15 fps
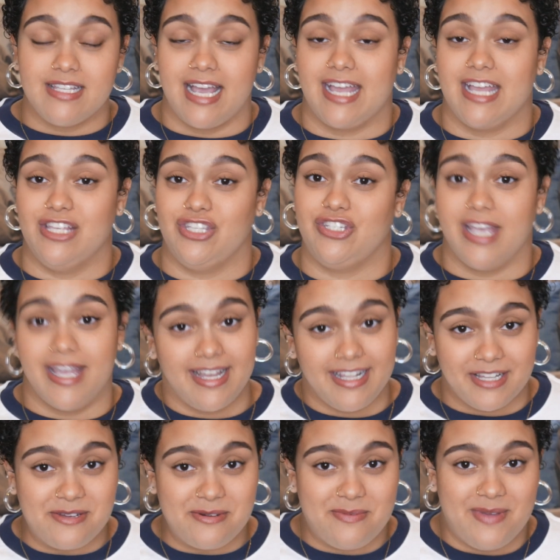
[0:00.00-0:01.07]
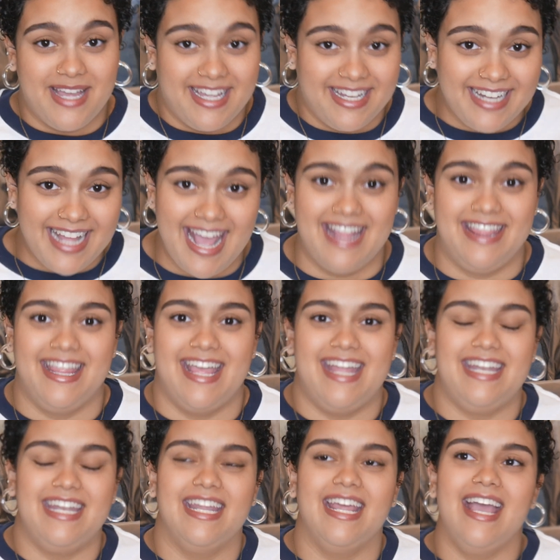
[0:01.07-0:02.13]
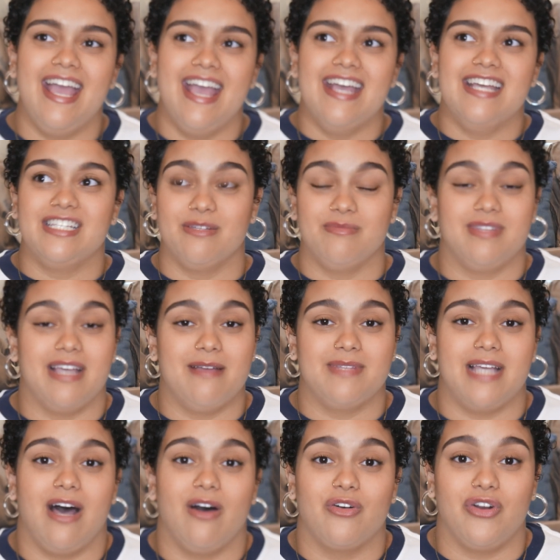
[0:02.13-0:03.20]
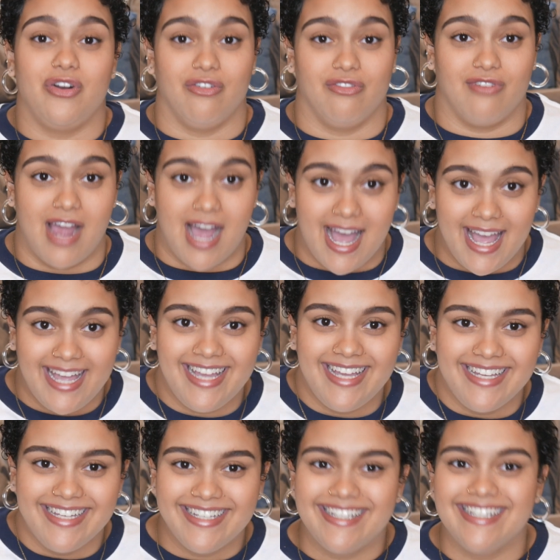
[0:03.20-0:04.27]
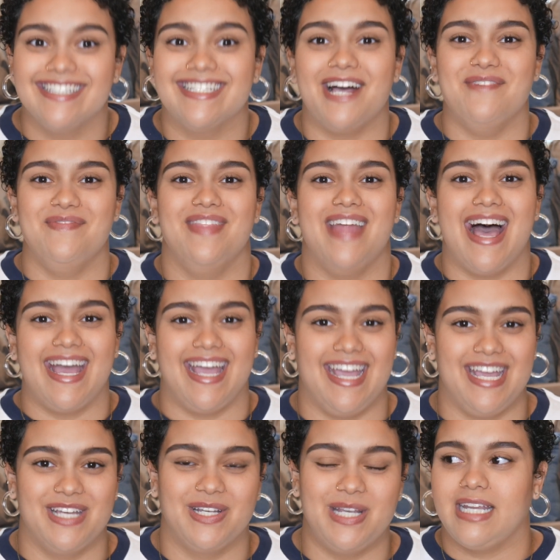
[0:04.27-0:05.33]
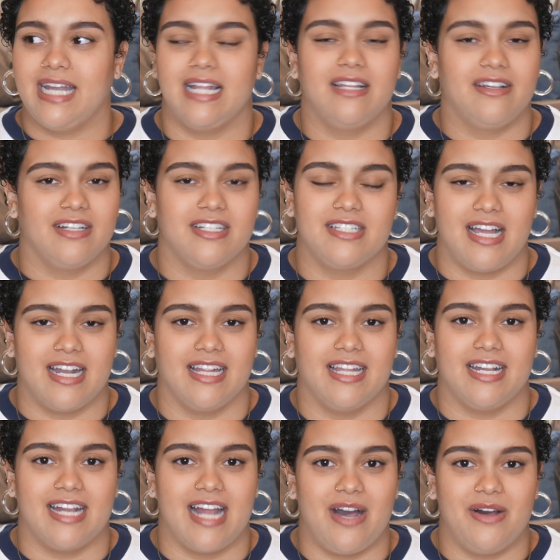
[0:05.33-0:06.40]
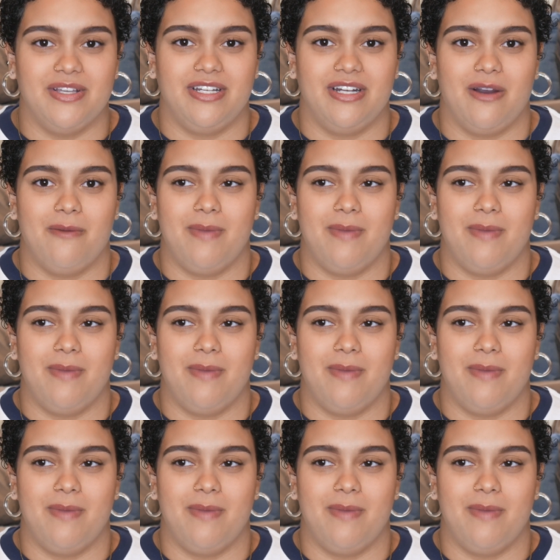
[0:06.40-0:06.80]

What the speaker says: I can shake a little bit, and then sometimes I'll cry because I'm that angry, and I literally just gotta let it out, you know.